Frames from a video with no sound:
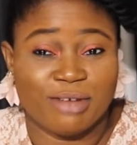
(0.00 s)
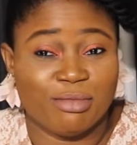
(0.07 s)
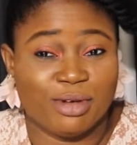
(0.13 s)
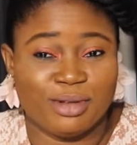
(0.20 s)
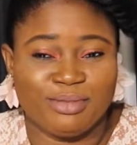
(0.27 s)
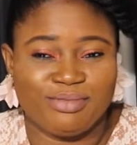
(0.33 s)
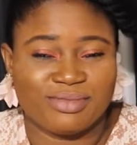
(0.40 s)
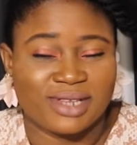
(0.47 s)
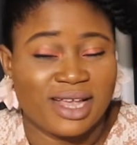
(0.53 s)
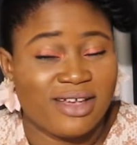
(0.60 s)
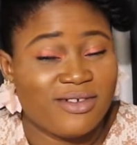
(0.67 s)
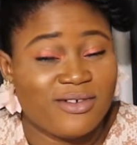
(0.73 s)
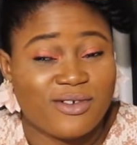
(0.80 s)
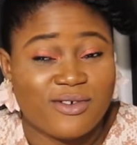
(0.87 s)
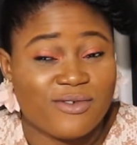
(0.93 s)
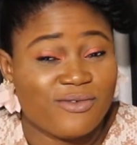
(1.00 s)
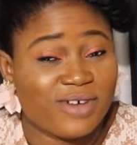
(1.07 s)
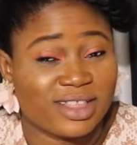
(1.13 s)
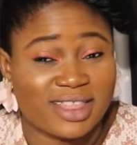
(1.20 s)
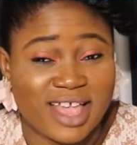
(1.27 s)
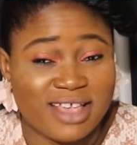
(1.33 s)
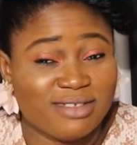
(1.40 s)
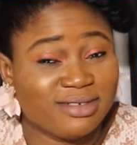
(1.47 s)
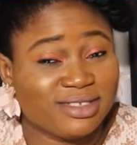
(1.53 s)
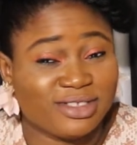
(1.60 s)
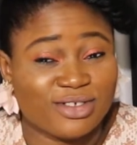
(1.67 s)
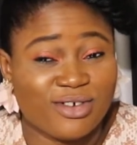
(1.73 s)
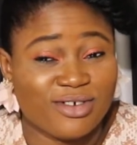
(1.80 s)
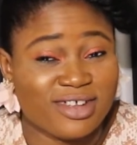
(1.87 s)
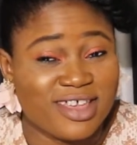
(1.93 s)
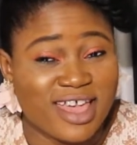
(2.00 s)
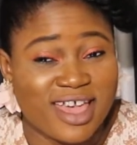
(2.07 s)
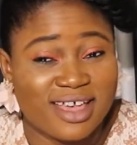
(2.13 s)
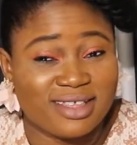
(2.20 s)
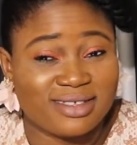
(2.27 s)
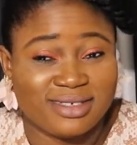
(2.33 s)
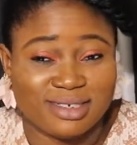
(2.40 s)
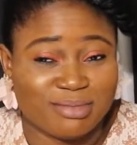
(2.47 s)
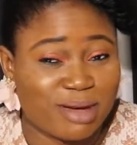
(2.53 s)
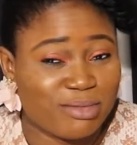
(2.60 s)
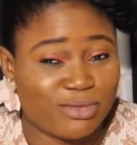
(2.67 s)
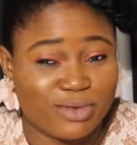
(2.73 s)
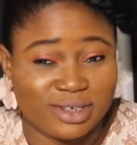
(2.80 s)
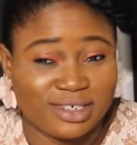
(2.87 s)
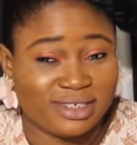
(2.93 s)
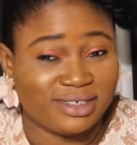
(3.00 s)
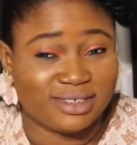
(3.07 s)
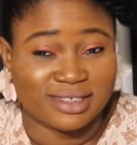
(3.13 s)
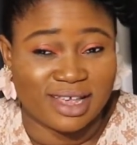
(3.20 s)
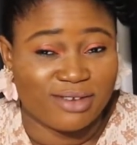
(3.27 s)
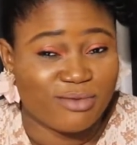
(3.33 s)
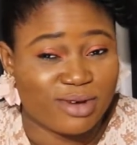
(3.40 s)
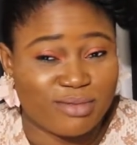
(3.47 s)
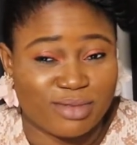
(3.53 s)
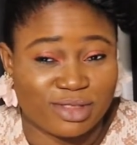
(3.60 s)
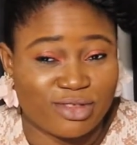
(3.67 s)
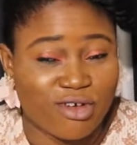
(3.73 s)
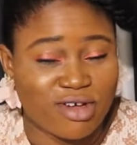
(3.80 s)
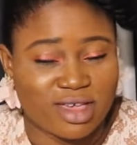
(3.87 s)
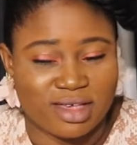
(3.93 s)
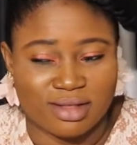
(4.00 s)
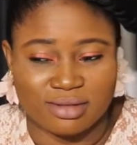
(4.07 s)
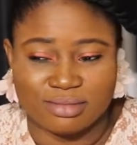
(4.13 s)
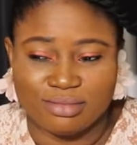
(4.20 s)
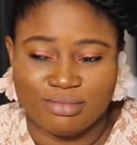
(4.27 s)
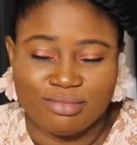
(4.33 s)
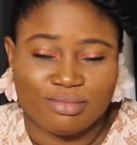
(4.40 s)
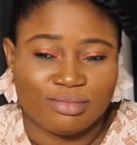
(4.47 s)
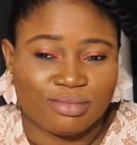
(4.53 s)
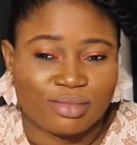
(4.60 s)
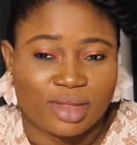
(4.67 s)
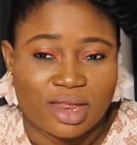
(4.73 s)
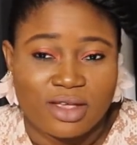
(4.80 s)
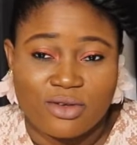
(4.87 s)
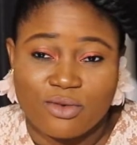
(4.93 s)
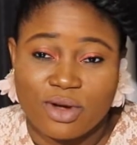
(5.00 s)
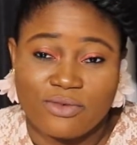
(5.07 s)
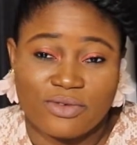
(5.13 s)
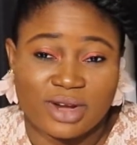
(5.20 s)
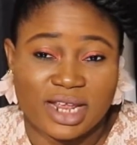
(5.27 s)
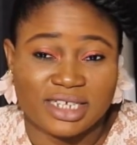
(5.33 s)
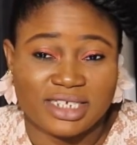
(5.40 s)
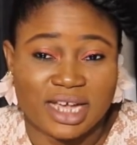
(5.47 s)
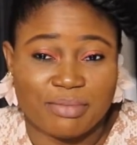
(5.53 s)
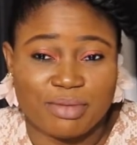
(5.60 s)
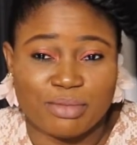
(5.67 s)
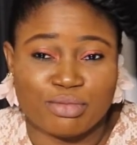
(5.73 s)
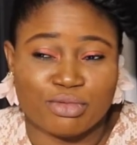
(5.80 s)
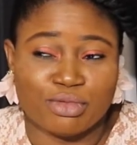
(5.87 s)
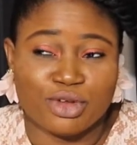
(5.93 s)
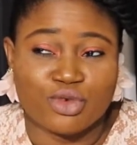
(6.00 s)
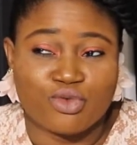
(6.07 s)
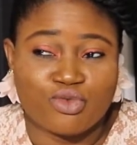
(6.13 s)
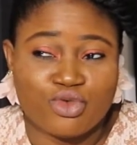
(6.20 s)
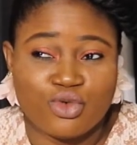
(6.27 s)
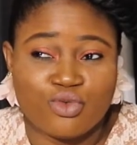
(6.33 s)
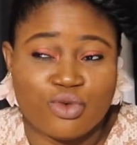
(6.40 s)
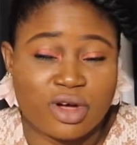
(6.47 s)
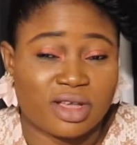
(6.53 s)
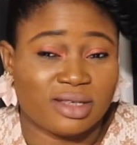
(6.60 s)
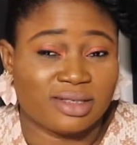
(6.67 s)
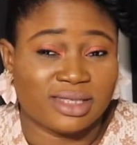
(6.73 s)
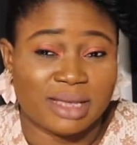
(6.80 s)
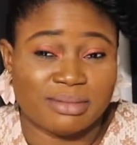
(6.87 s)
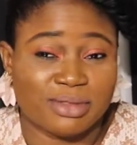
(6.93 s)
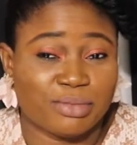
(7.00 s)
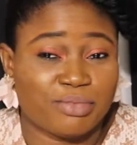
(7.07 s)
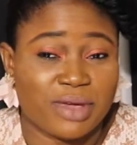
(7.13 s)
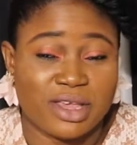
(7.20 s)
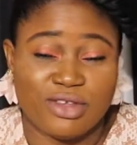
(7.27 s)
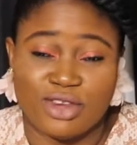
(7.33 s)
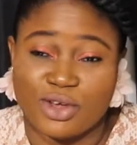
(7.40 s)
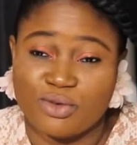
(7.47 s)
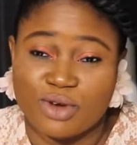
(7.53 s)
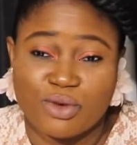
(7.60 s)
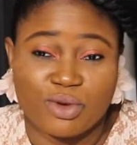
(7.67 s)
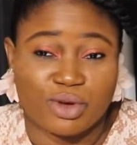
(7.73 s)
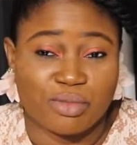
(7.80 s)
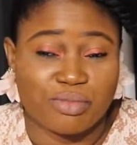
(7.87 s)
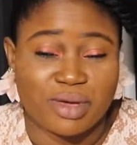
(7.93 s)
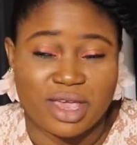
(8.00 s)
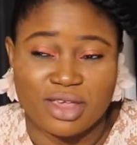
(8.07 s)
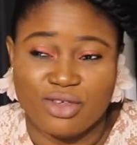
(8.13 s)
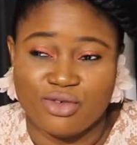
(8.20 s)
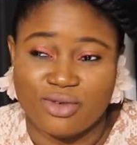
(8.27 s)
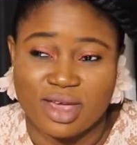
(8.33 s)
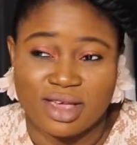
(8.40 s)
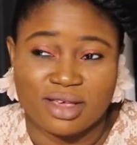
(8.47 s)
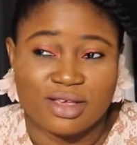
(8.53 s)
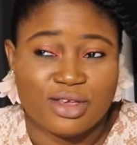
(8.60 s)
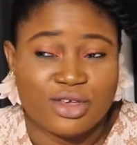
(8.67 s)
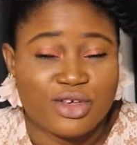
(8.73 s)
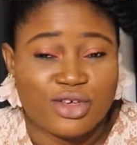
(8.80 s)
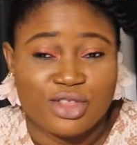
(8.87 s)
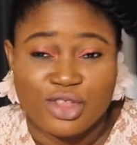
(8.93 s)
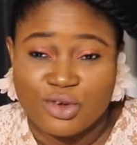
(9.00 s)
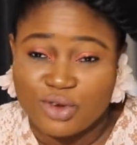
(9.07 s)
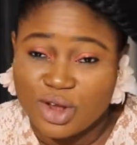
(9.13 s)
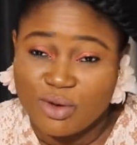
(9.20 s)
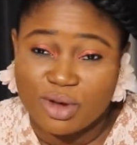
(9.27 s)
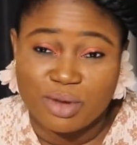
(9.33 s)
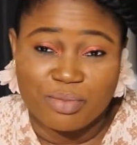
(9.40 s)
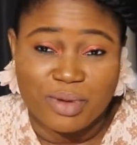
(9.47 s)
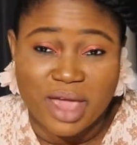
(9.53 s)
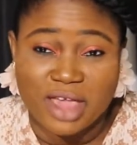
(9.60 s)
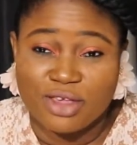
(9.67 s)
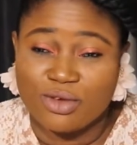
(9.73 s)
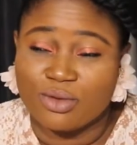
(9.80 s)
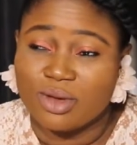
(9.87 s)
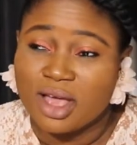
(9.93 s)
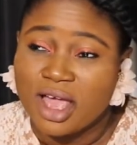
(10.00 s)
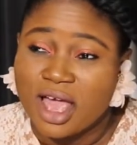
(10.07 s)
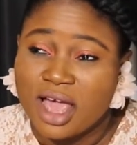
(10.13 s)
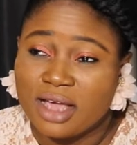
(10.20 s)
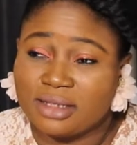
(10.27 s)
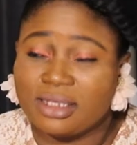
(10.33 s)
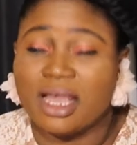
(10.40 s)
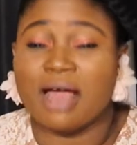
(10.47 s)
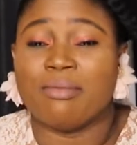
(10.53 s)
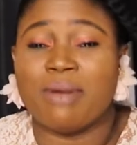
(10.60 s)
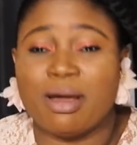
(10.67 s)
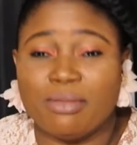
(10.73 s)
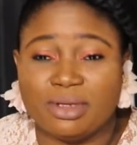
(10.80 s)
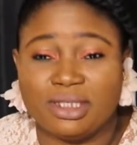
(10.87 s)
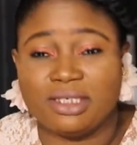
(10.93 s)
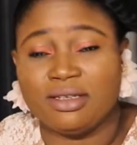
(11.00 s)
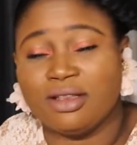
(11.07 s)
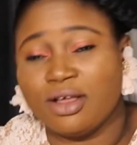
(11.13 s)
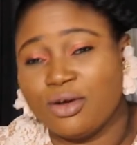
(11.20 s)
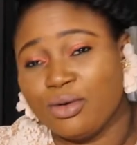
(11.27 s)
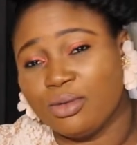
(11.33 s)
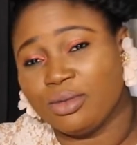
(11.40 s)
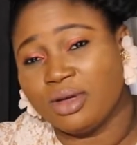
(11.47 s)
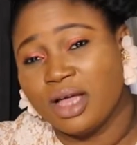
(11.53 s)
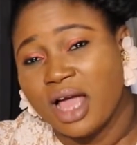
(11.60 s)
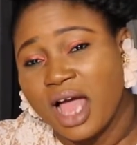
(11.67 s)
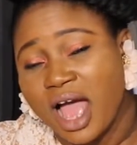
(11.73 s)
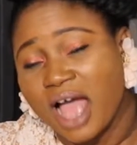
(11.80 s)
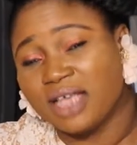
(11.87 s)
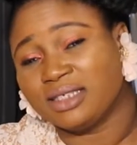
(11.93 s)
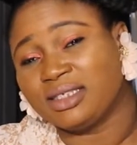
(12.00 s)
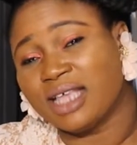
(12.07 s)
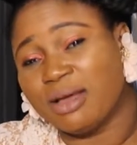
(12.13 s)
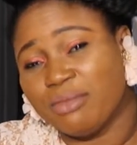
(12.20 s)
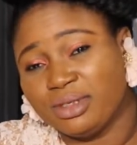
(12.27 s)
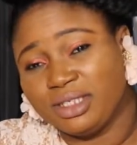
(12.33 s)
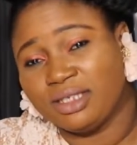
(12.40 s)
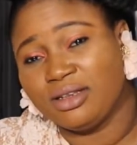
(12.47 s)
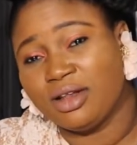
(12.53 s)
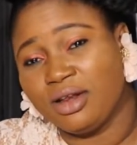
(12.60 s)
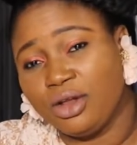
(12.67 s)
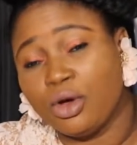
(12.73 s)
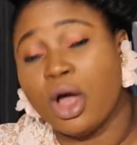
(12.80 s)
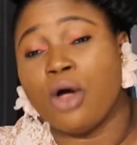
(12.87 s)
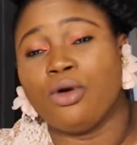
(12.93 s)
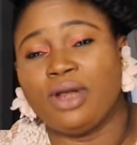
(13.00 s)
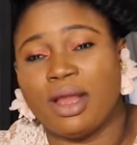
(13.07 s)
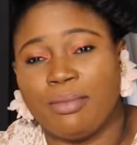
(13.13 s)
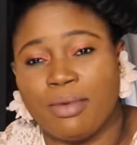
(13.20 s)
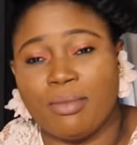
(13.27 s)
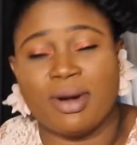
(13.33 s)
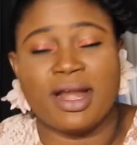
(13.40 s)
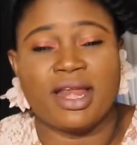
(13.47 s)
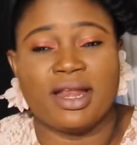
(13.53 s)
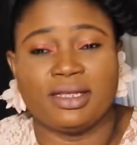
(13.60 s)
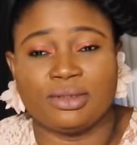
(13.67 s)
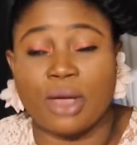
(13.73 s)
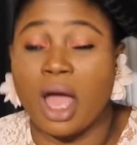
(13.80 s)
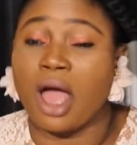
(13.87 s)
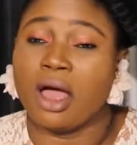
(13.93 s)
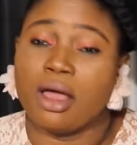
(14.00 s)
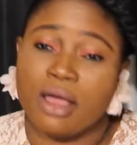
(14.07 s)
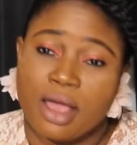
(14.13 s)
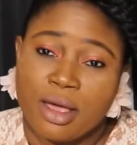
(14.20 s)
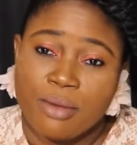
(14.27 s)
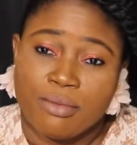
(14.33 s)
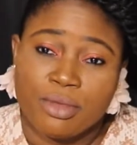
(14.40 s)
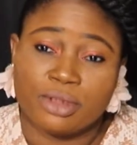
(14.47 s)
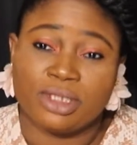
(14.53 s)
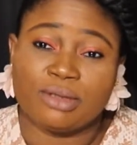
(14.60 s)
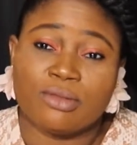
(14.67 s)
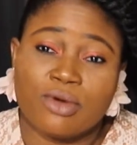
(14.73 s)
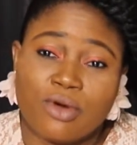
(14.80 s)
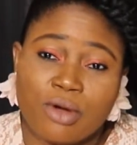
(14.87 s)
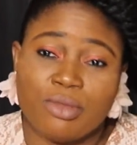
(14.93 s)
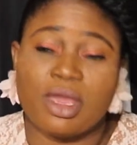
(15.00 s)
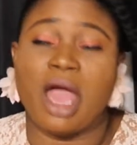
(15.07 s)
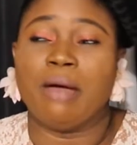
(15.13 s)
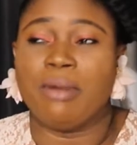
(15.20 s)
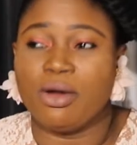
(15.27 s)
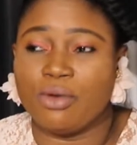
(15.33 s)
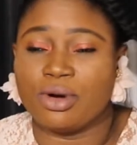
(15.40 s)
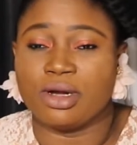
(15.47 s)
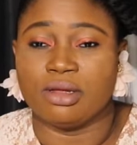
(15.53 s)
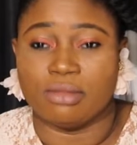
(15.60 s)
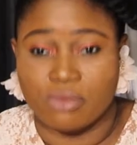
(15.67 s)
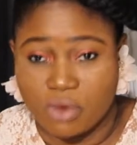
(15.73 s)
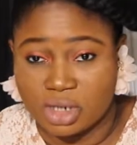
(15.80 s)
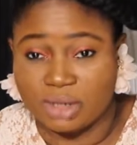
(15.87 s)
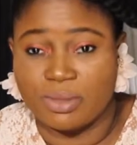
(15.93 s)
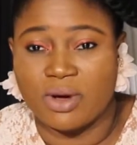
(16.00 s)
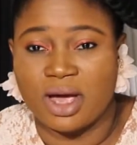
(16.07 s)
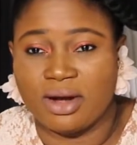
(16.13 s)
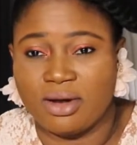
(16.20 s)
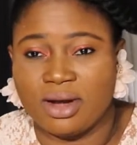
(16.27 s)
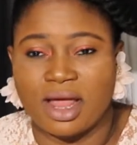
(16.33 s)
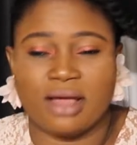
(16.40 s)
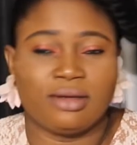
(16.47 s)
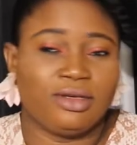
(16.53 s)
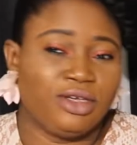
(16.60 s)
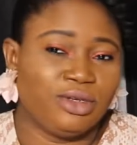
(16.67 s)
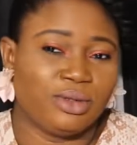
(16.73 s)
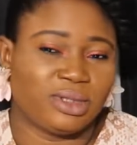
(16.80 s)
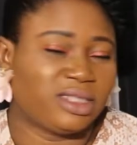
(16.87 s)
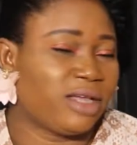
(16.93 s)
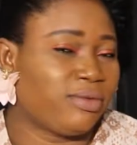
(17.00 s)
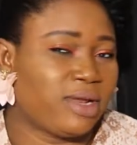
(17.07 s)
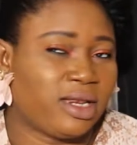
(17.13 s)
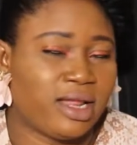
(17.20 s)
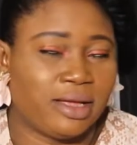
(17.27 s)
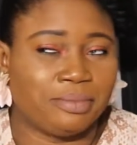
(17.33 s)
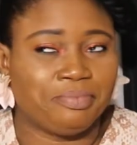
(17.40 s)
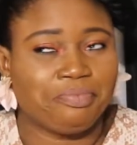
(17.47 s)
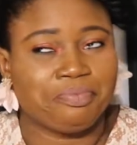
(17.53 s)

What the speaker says: on. But that you story, eh? She might be watching this. I don't want to be talking. Work for Nigerian people. They, you work, it's time to pay you. They will not want to pay you, eh? They will not want to pay you. They say, I'm a mother-in-law. Ah, sir, I'm a mother-in-law. Oh, hold up, Bomarines. Ah, me, I take me. I'm not worried. Watch my Alola. You know, stuff like that.